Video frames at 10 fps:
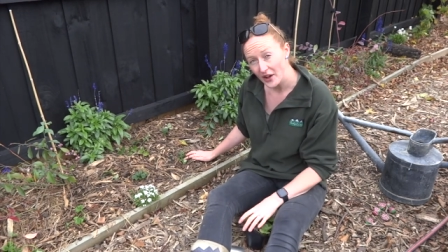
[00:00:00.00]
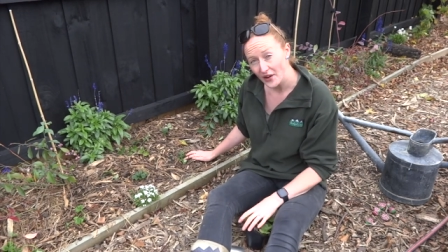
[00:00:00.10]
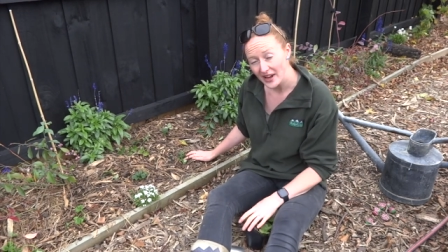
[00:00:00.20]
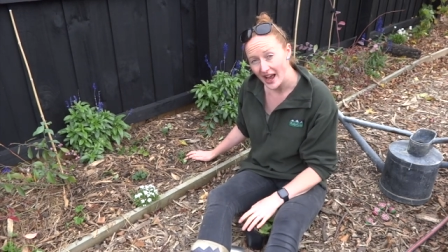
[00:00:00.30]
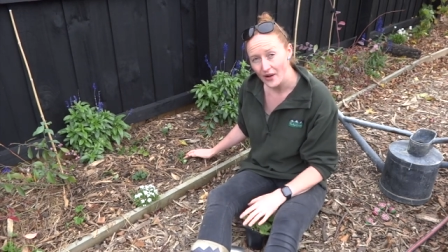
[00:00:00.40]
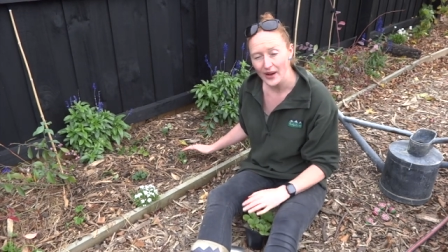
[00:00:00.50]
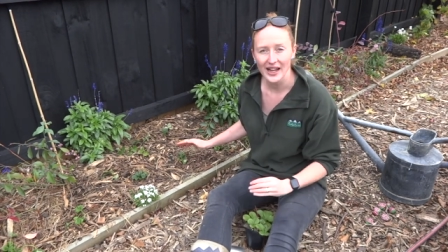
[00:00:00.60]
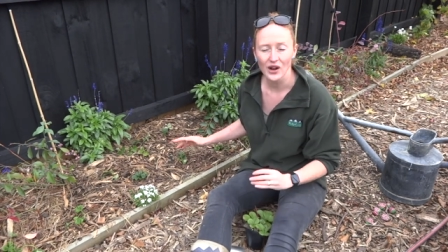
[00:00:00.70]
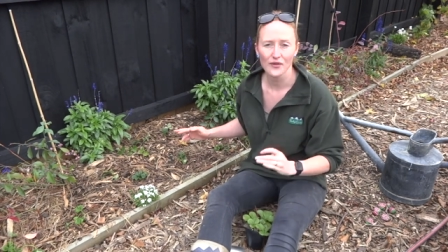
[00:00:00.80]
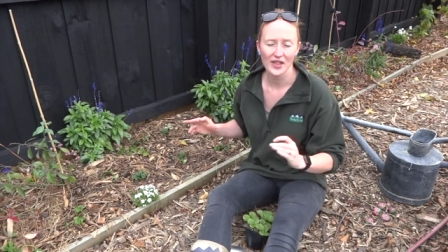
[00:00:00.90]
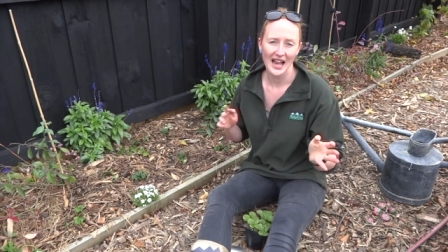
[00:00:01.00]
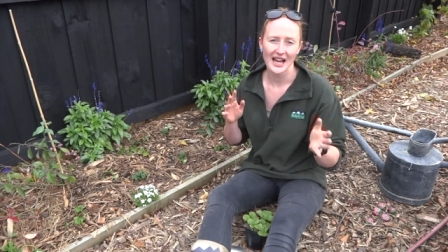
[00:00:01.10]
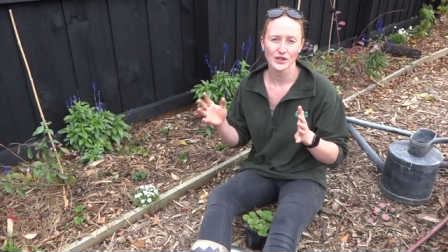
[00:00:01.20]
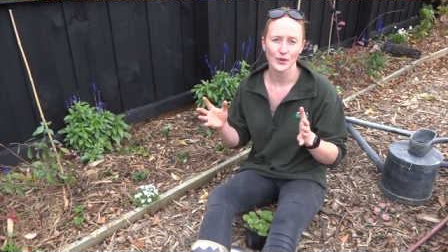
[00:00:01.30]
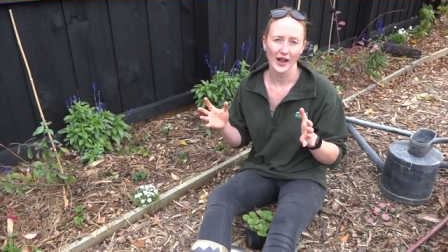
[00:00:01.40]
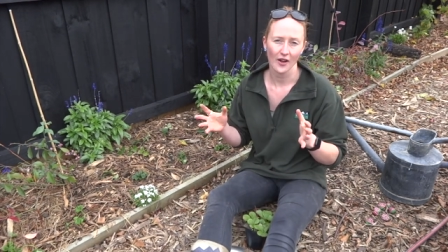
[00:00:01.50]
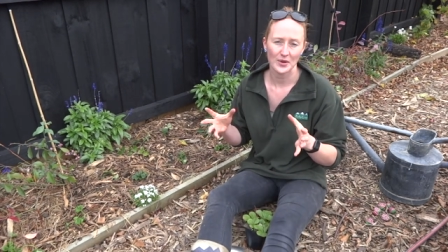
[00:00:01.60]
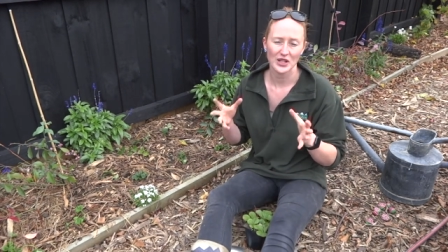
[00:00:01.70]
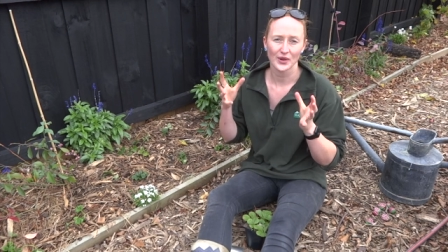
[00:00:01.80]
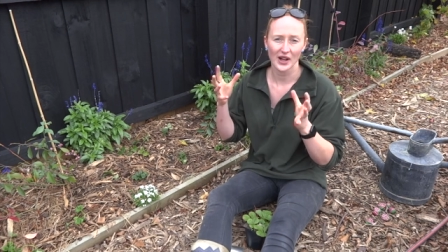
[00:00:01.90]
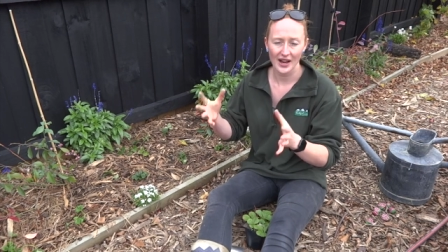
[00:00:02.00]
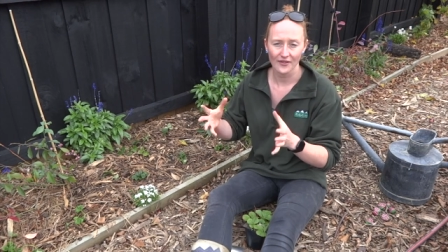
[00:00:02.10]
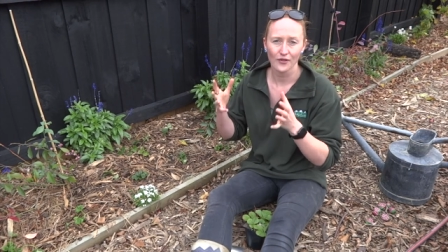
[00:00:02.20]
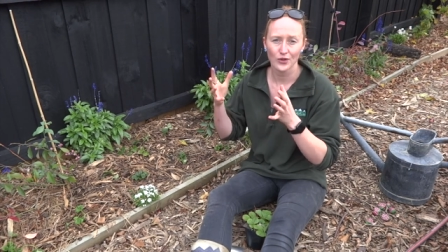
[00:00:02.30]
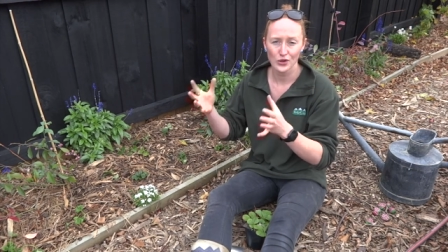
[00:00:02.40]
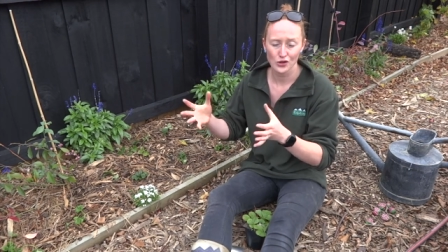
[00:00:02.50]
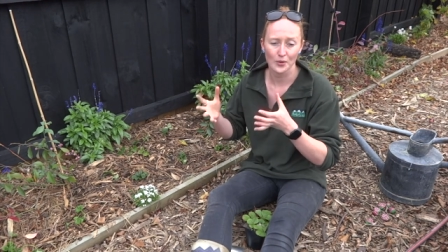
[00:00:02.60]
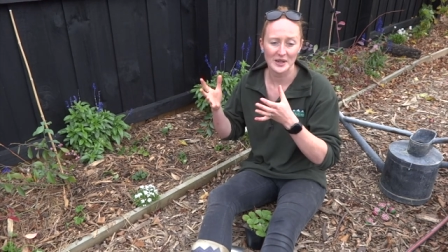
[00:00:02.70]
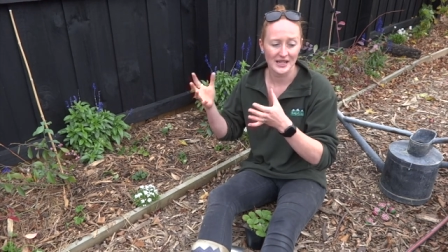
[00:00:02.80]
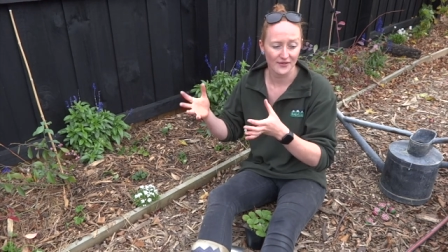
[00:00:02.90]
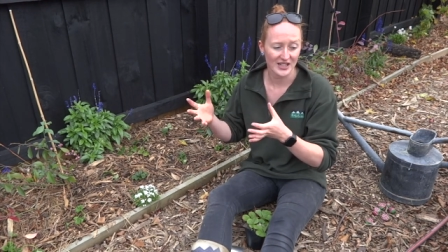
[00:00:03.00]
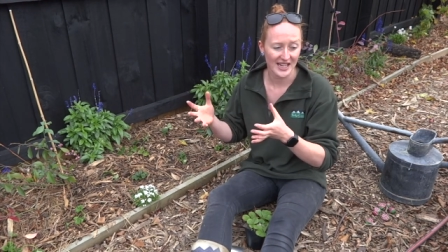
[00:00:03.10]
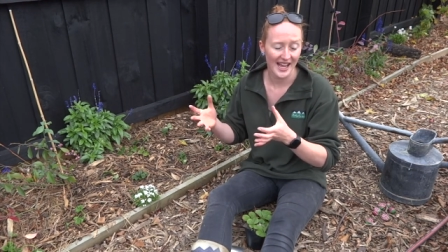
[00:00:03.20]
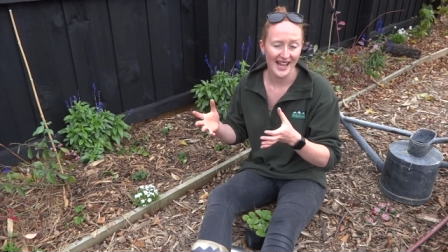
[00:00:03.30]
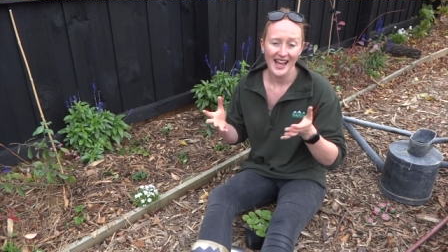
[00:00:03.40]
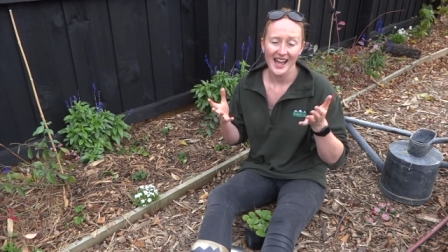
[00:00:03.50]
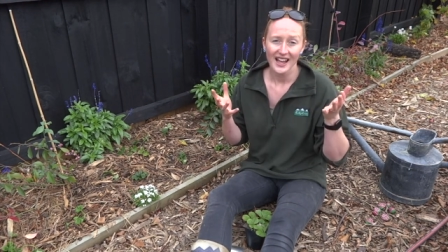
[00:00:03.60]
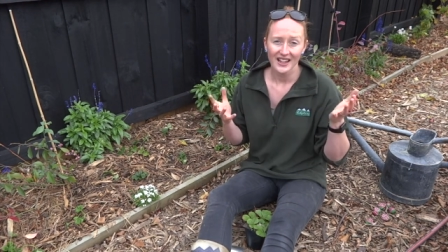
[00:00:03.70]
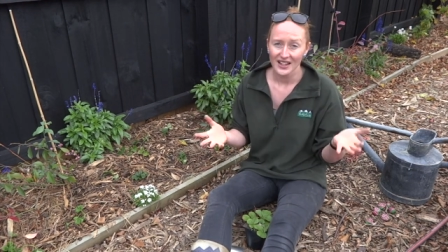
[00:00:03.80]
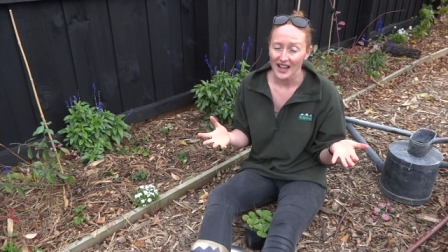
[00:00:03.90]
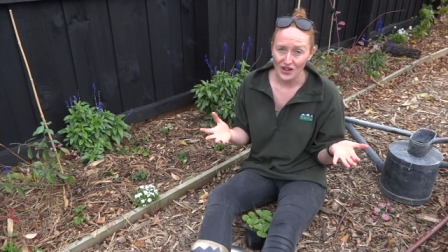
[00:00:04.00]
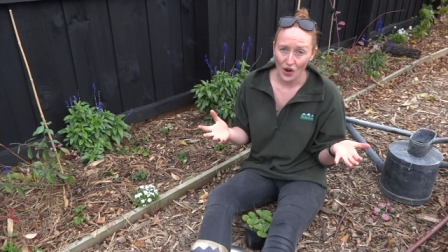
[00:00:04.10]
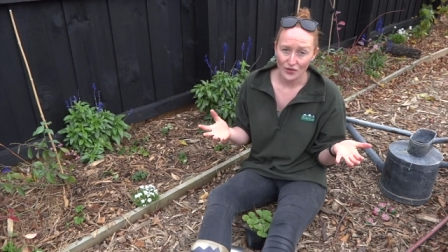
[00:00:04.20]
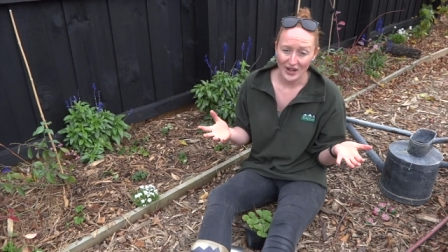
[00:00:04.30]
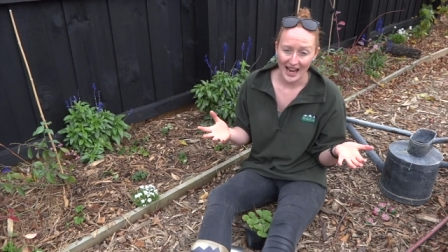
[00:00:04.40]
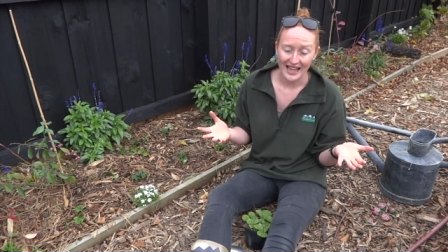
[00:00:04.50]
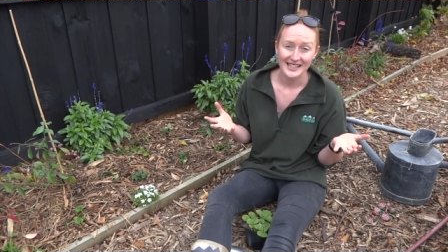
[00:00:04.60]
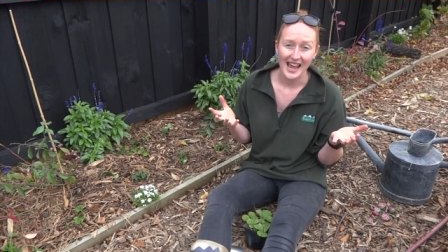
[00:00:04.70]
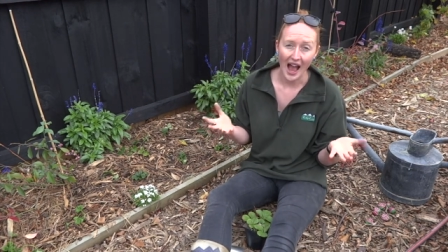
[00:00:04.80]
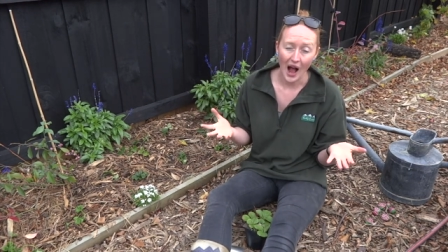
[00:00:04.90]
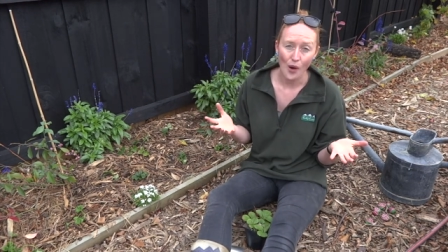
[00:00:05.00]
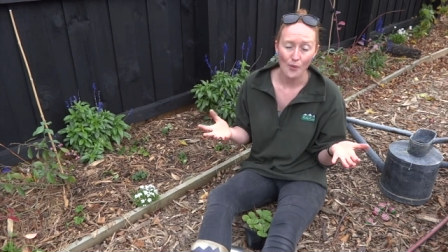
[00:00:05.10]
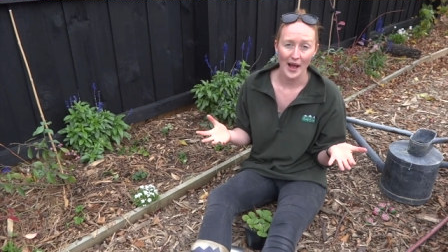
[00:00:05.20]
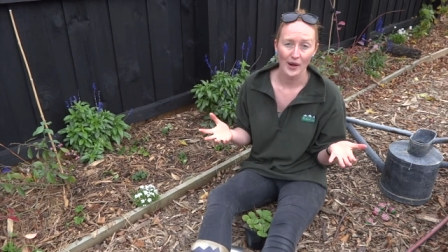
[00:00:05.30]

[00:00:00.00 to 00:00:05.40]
ago now and over the last week I've been doing kind of a few strawberries every day had not realised how,